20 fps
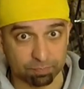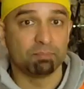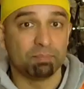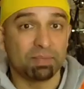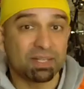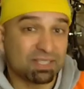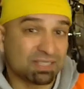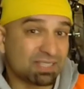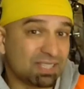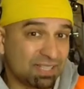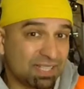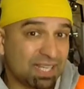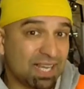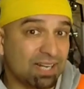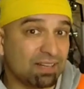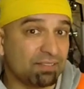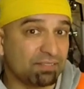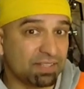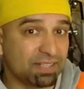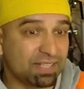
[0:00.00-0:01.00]
Because at the
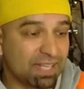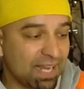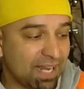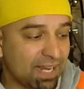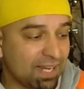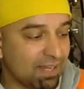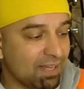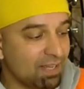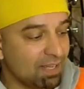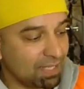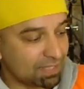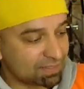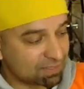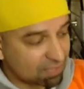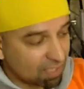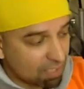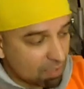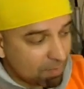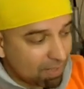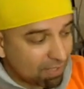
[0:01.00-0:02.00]
end of the day, it's
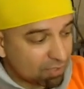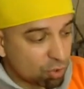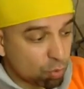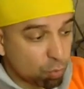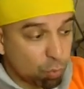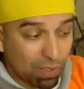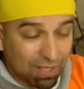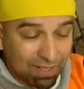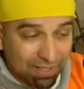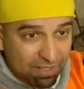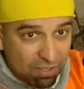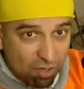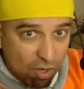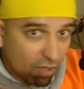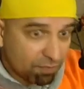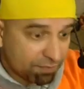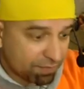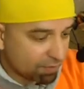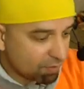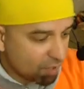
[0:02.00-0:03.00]
not about twiddling all
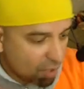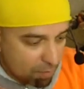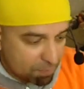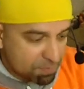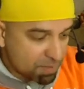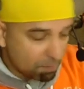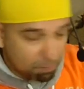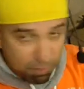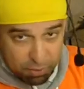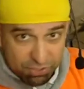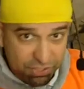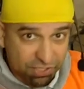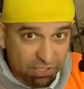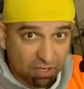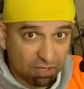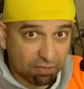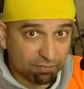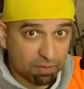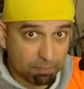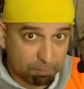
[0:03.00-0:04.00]
of the knobs and pushing
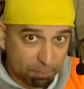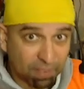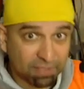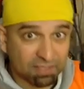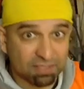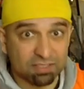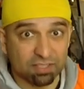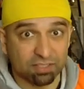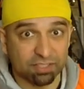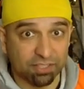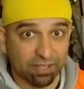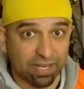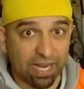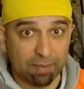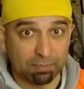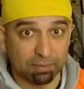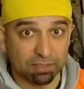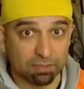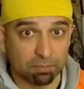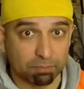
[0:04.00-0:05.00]
all of the buttons on your
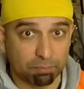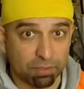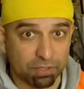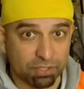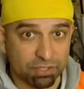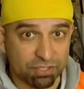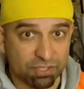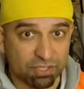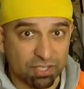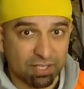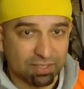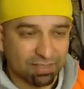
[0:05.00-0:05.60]
Ableton Push.